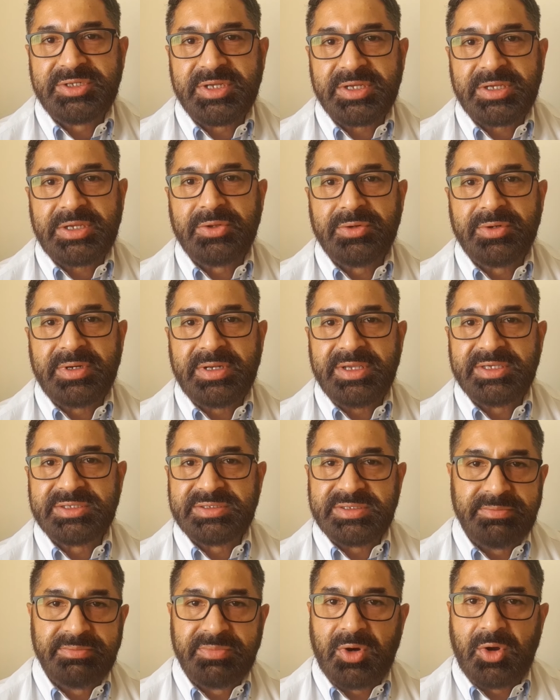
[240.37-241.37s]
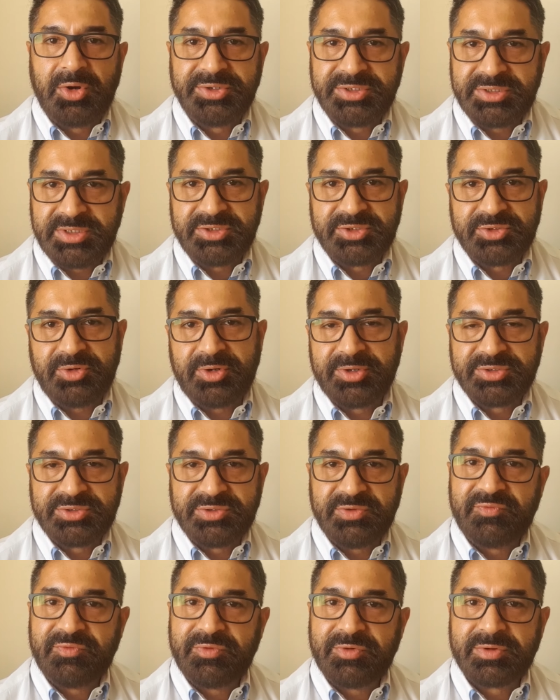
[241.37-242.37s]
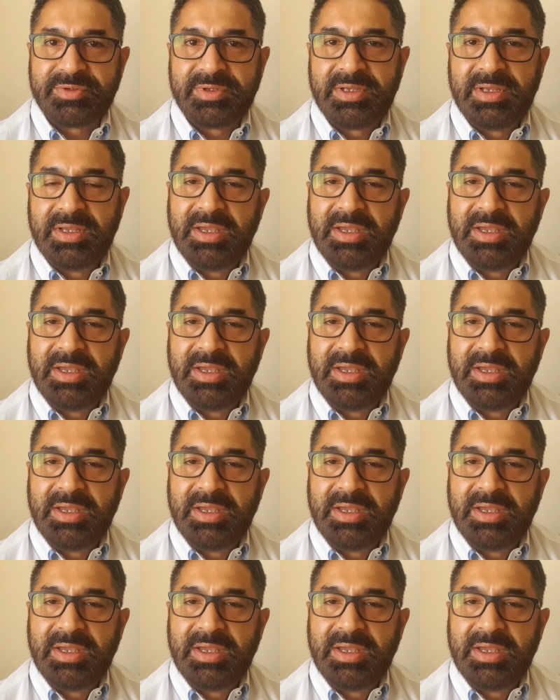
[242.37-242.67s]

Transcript: securities and bonds and so on and so forth.